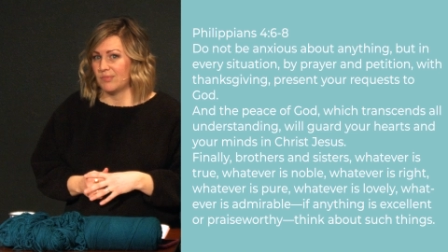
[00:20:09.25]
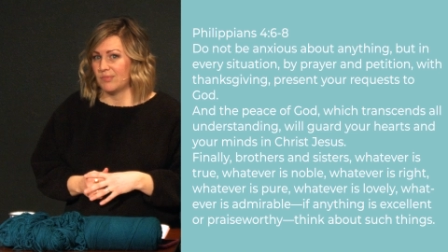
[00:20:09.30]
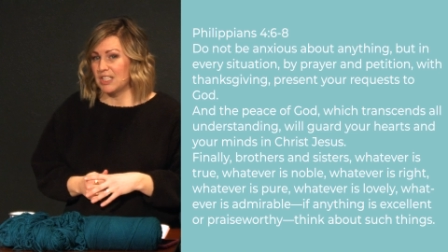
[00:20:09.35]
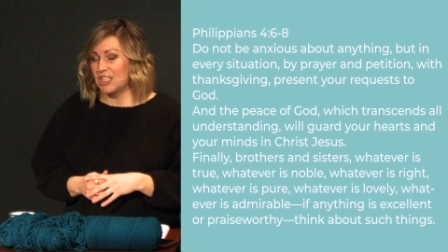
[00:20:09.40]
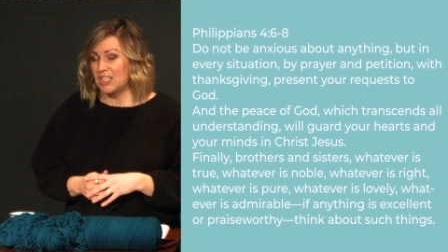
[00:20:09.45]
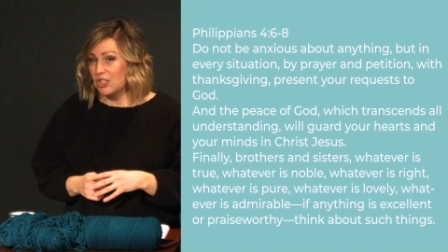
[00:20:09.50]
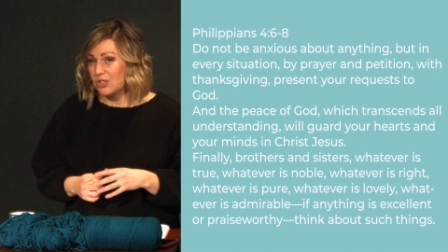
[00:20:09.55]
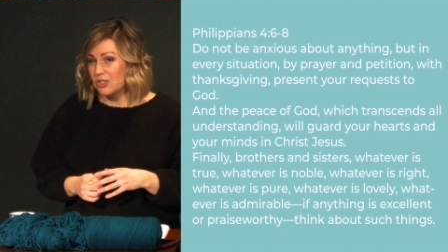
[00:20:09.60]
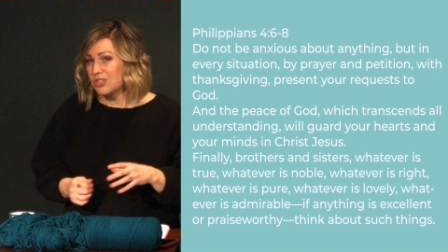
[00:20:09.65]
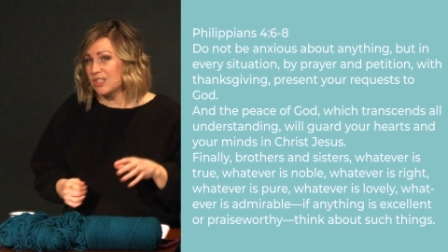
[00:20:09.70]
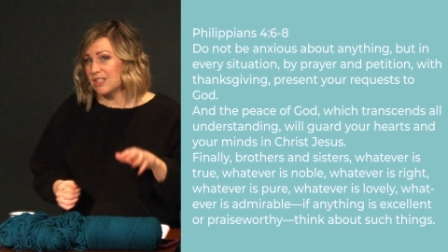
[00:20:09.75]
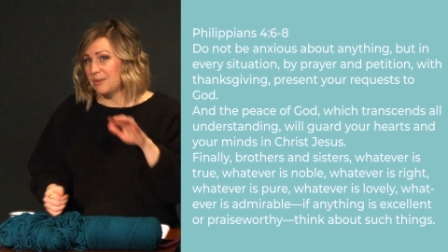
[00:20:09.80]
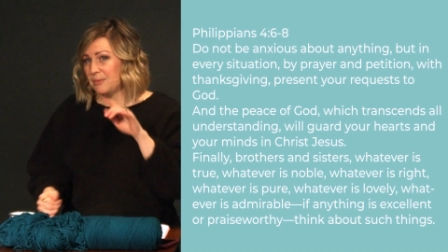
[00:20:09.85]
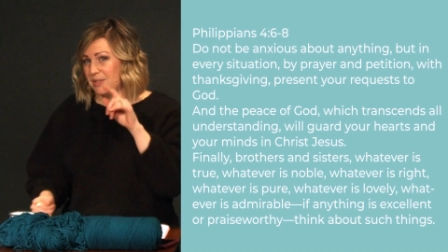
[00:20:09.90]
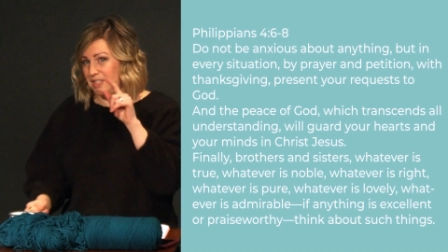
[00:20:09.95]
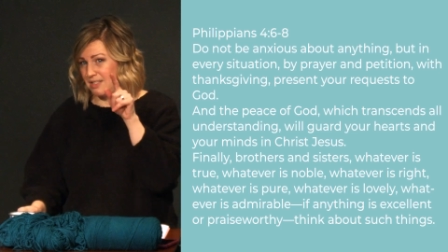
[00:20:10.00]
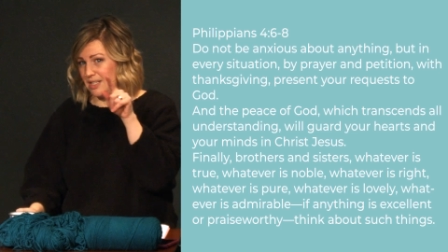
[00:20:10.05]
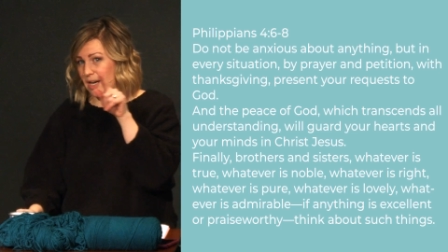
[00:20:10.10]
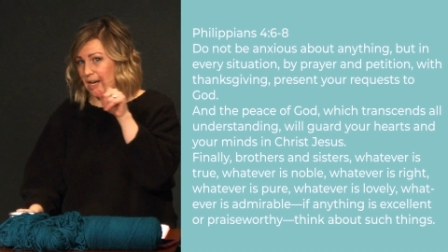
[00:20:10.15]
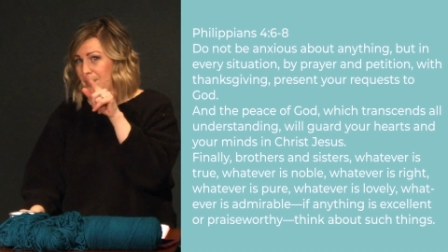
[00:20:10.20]
Usually
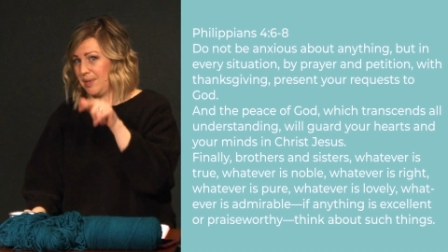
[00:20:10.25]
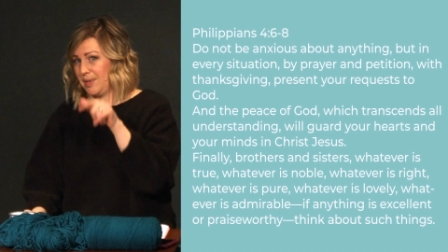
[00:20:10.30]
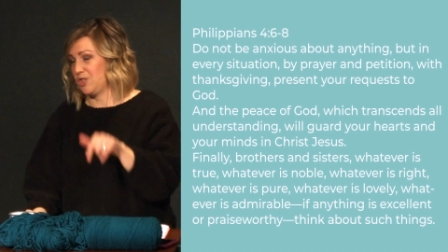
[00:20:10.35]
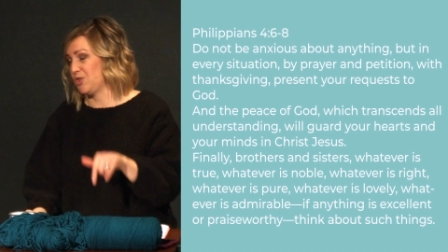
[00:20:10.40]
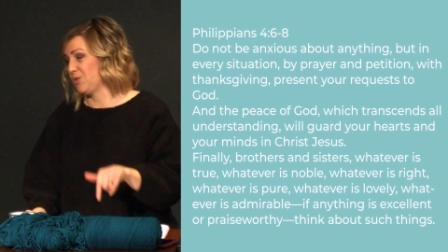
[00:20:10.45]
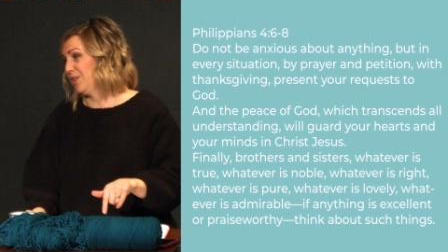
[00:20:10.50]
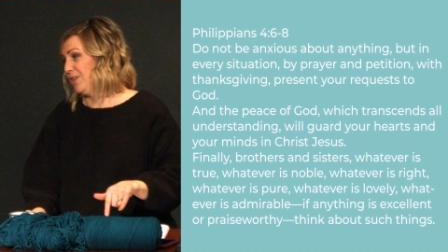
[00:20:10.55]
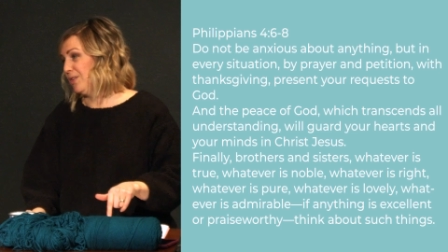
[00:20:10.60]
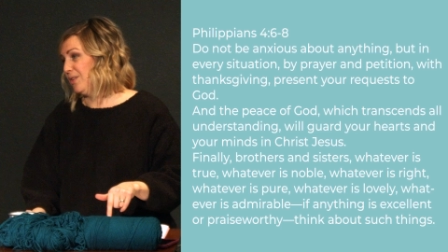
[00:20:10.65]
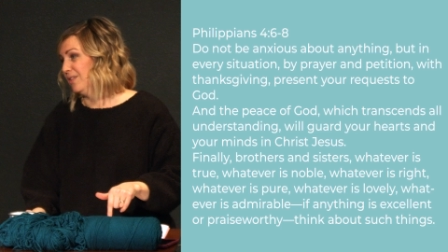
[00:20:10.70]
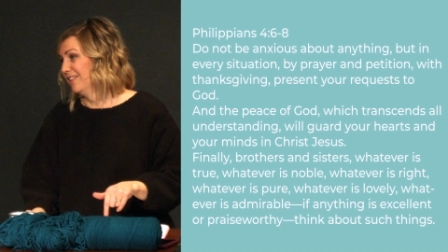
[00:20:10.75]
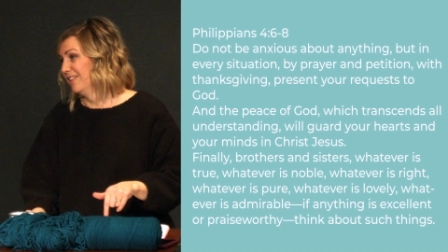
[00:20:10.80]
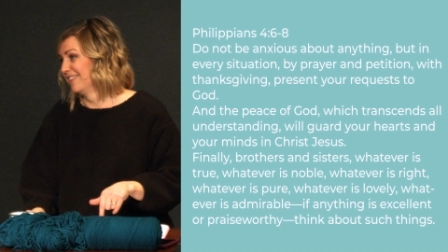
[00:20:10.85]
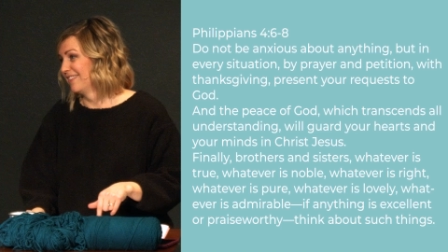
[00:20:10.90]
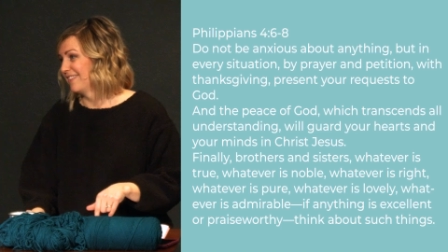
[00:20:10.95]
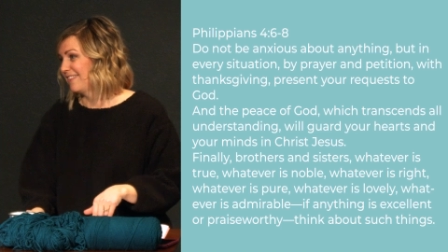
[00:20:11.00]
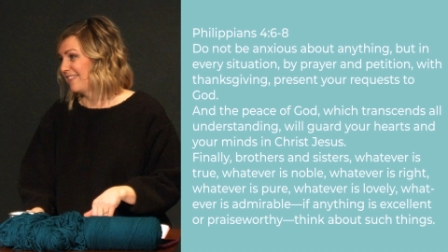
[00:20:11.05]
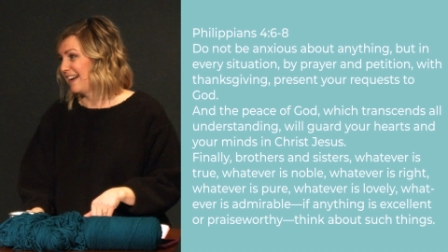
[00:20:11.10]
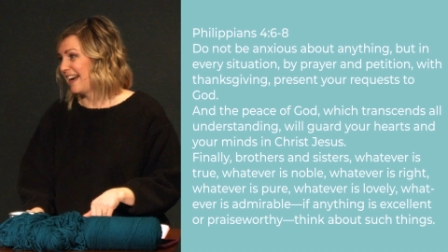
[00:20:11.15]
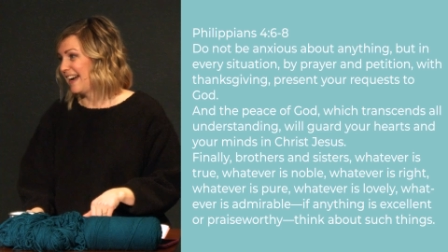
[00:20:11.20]
we stop at true,
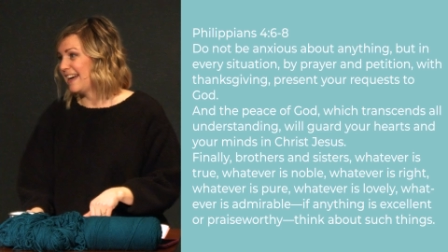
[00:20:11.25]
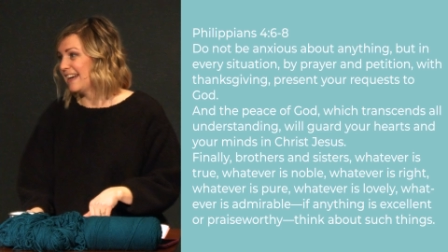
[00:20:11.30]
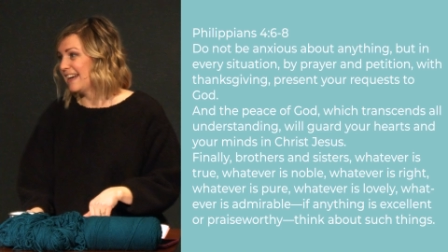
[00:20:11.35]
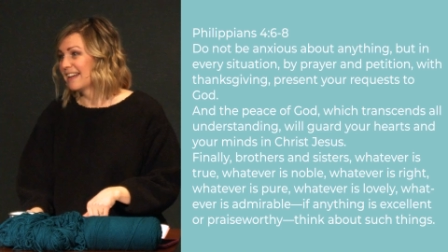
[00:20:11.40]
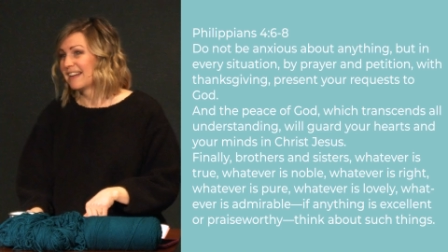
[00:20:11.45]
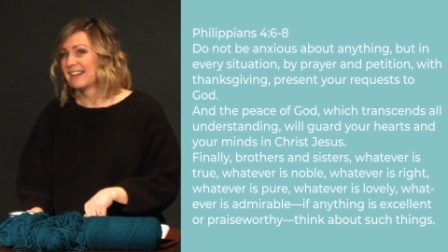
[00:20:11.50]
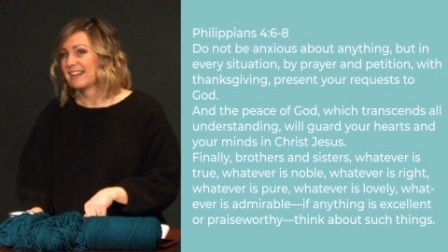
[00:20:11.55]
right?